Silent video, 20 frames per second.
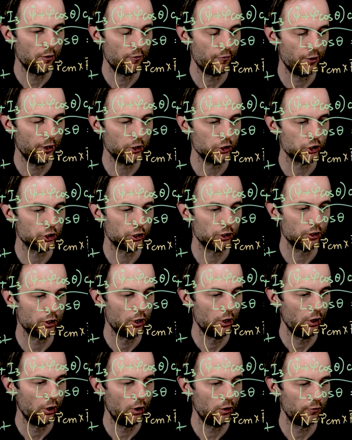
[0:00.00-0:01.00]
function
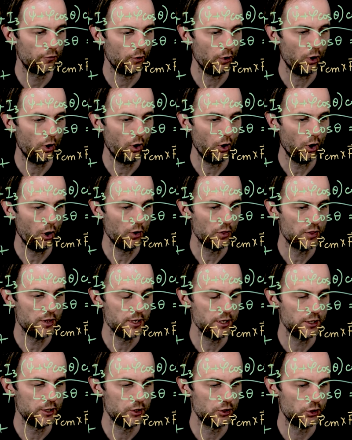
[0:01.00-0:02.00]
of
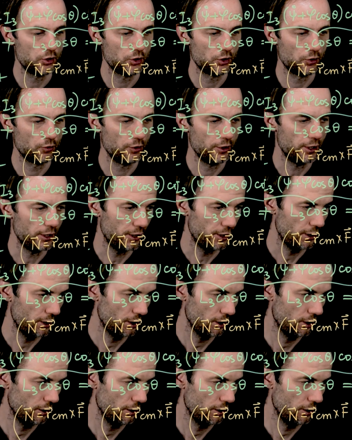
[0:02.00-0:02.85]
these three